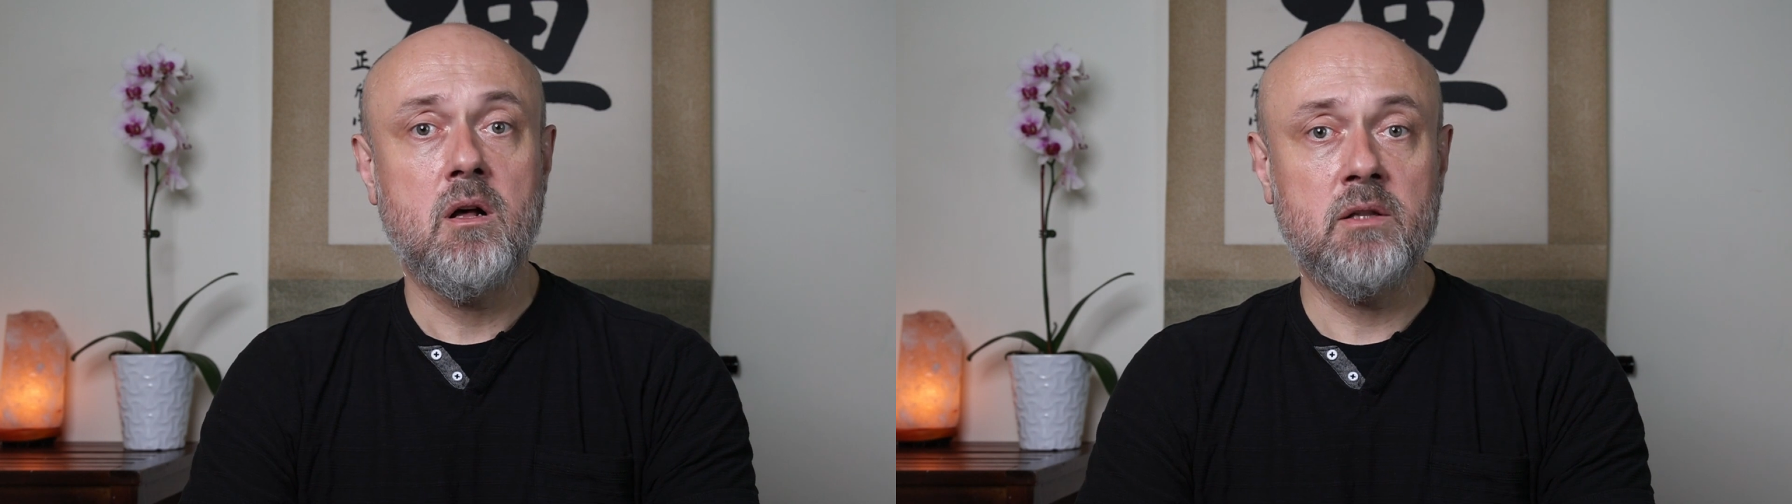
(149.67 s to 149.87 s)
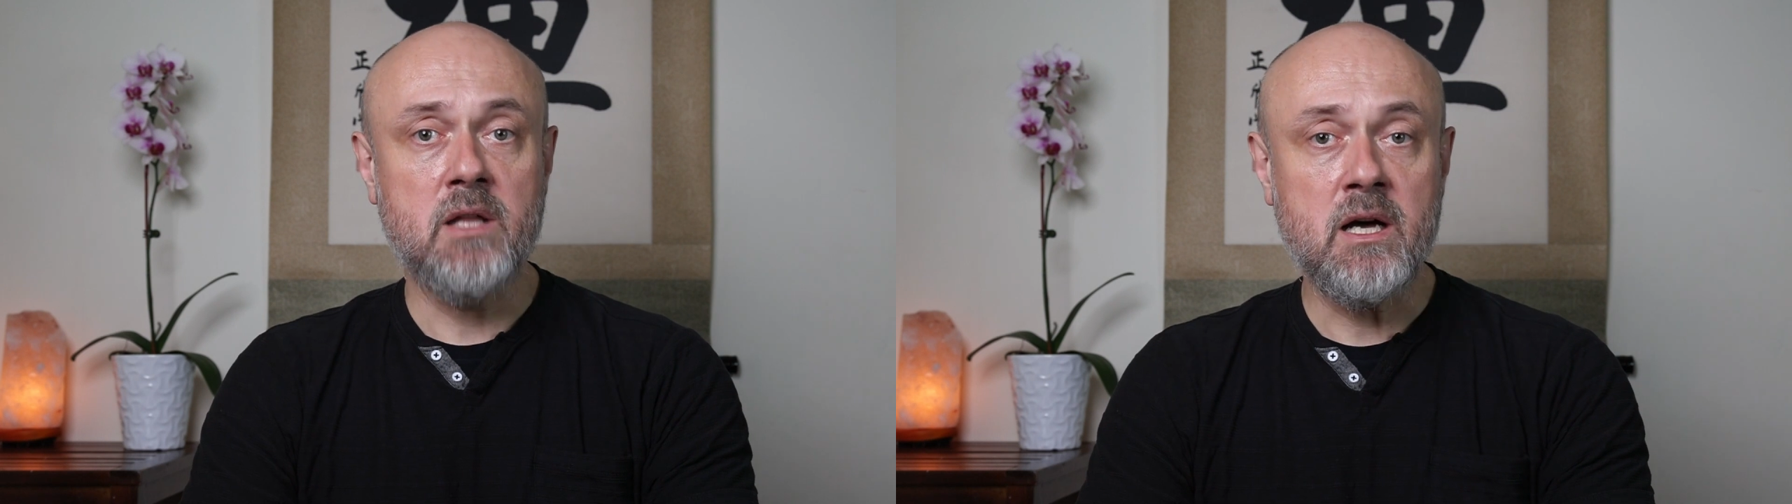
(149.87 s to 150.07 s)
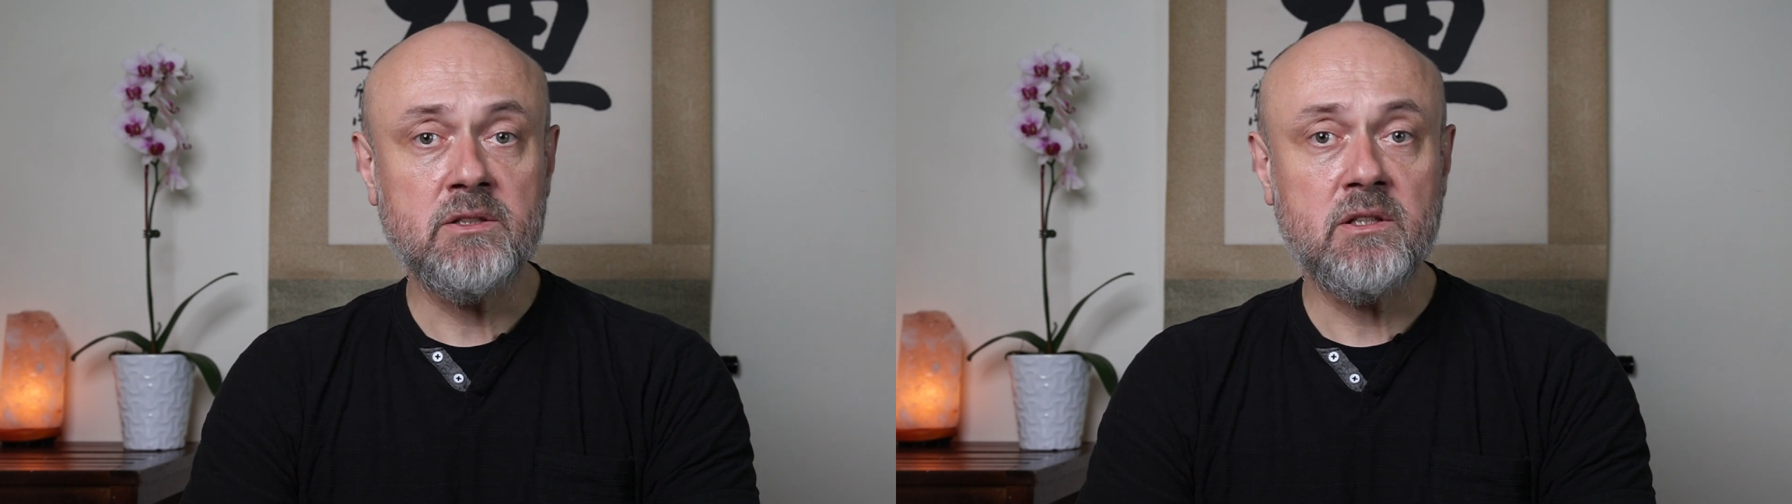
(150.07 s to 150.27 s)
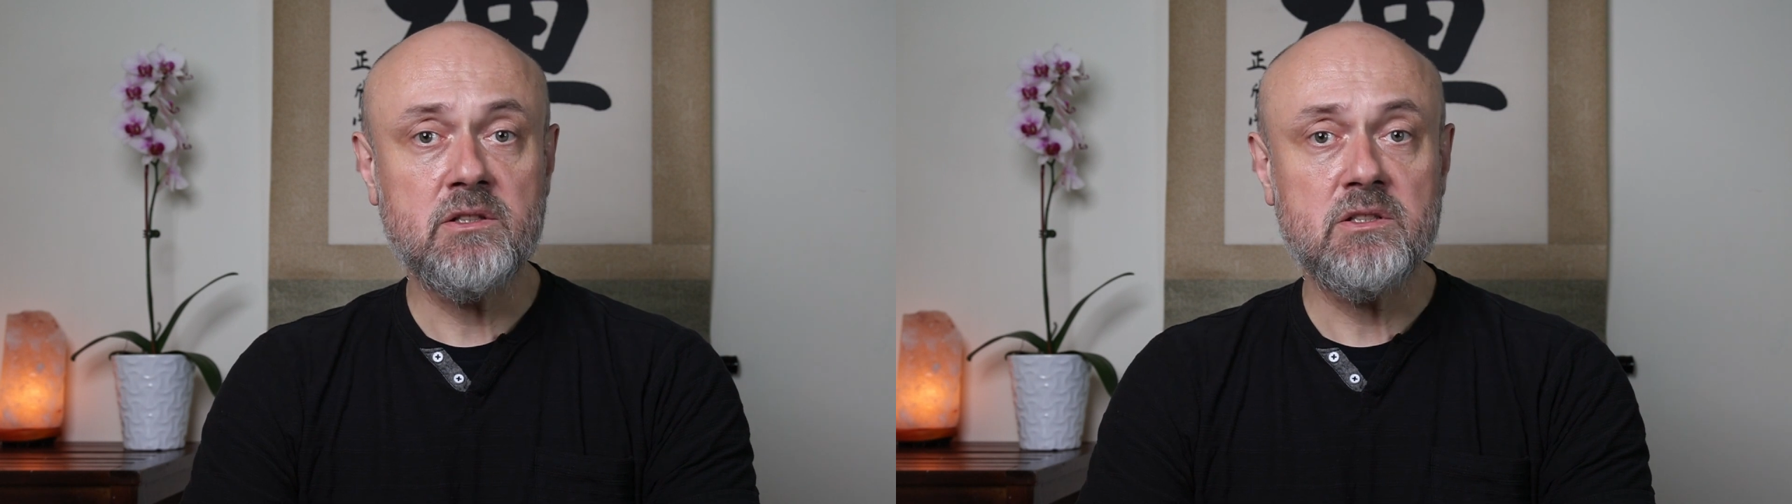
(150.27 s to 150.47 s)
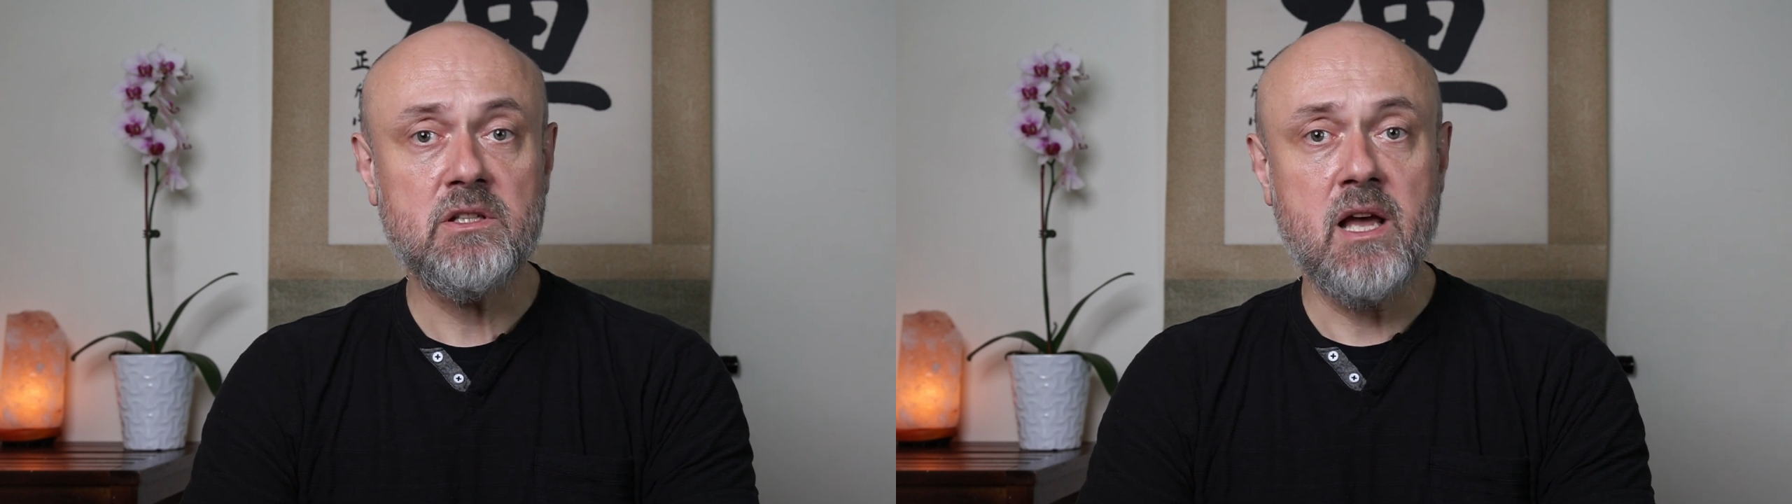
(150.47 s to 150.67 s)
lungs
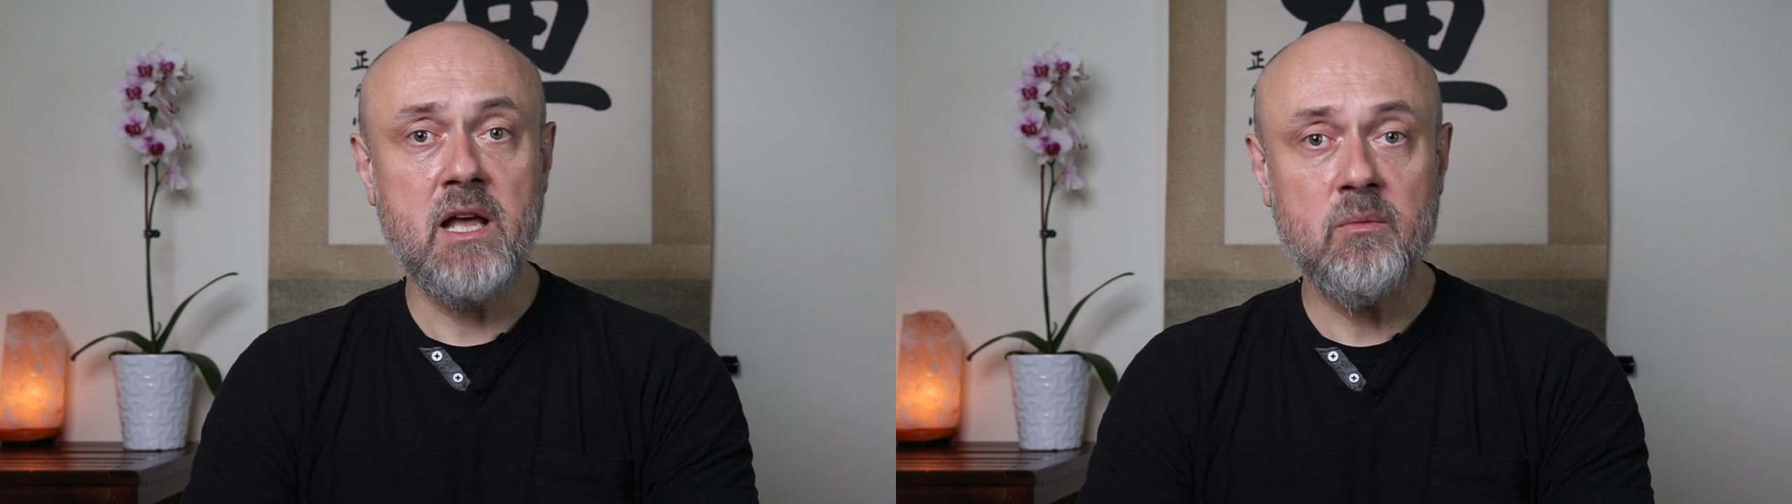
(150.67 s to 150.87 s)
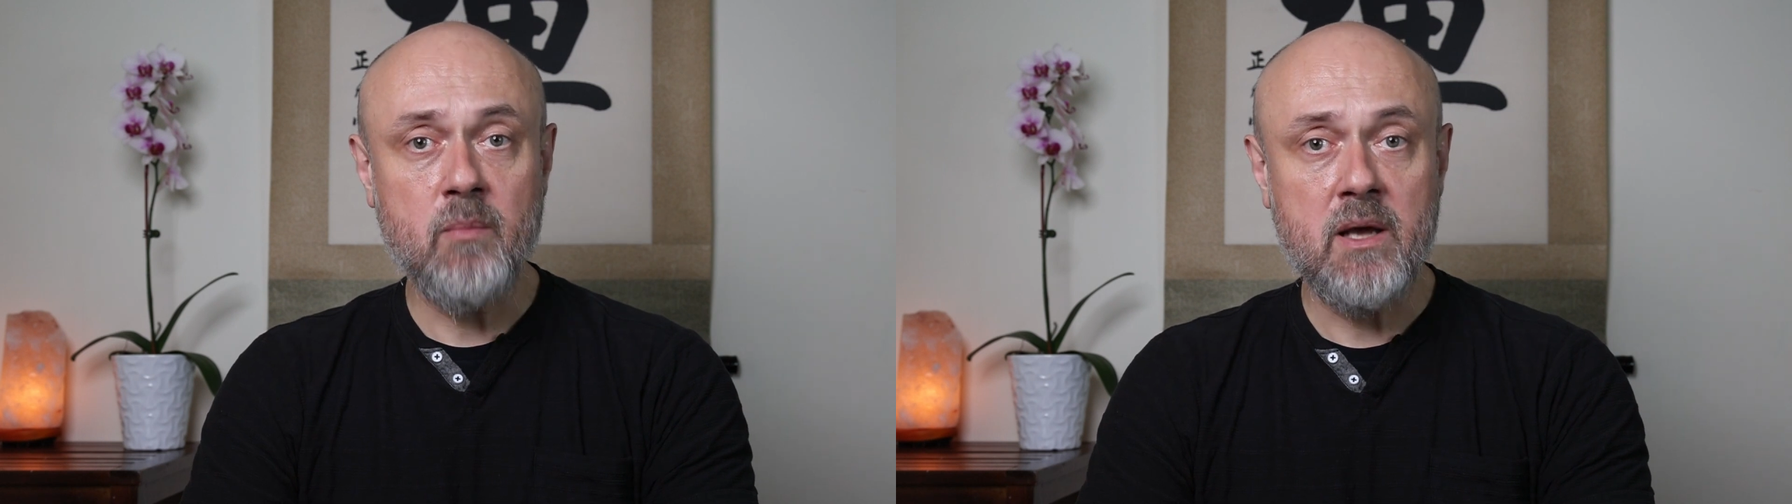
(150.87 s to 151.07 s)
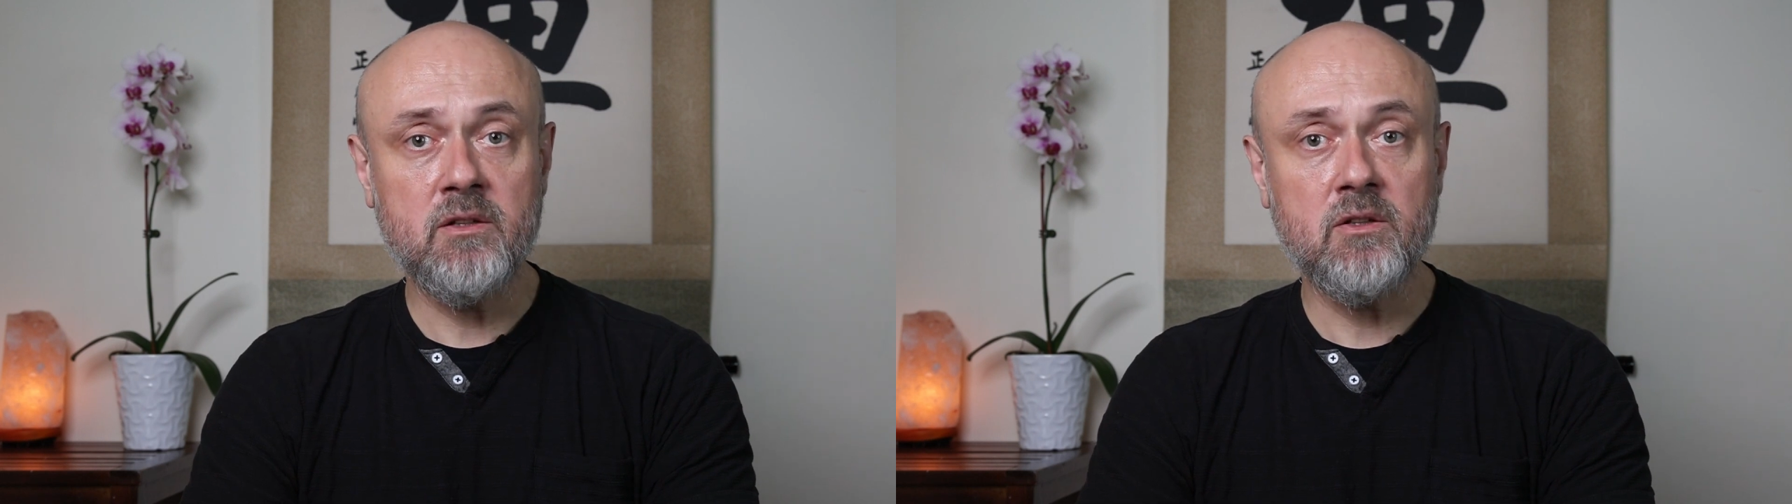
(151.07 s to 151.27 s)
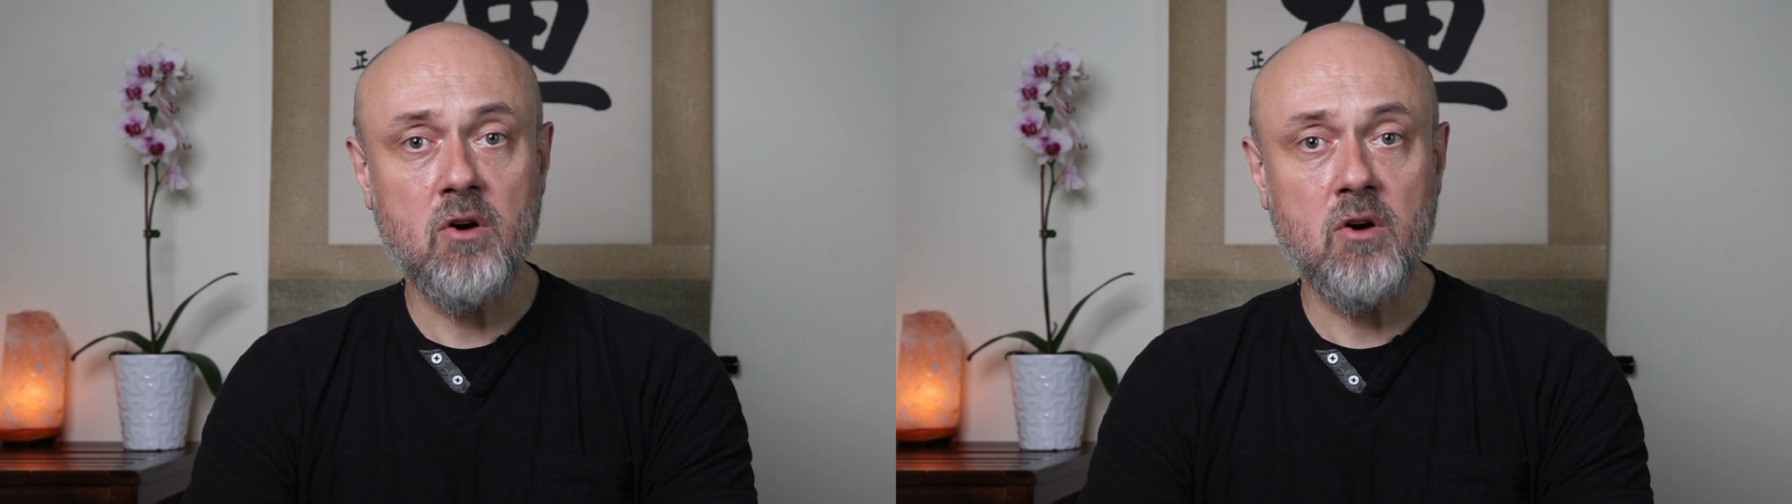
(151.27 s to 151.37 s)
and metal